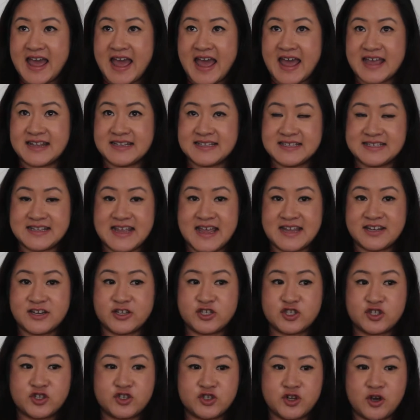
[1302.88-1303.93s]
and said,
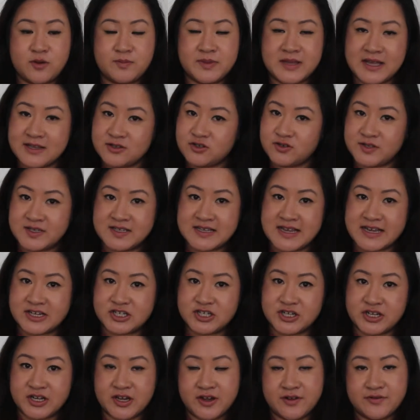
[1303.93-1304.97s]
stop that
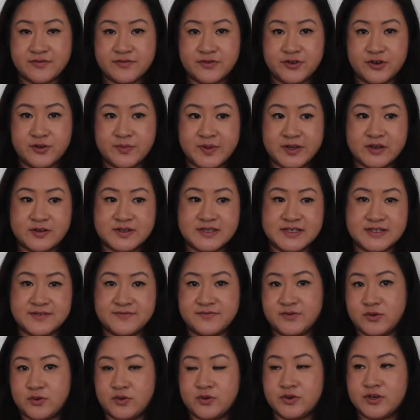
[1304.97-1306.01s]
transaction going through because it's
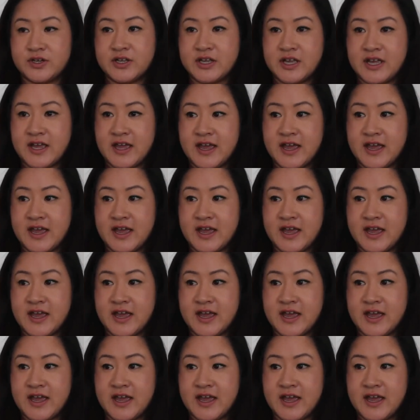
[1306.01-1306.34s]
fraud.